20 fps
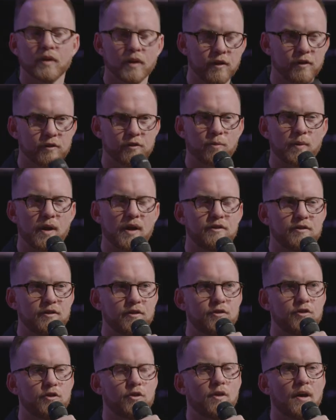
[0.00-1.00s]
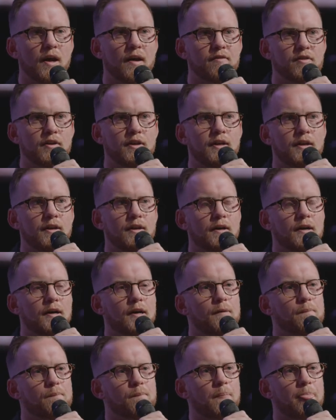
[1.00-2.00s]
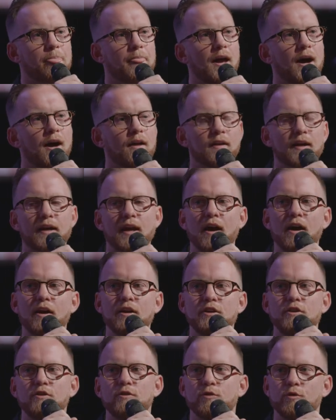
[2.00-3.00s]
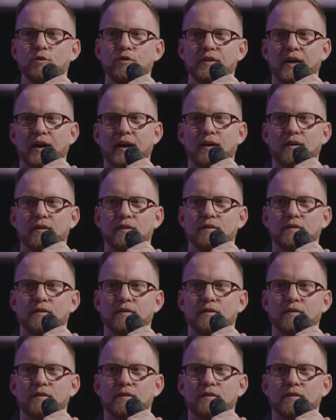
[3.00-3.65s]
It's amazing. Do you have any, how do you do that?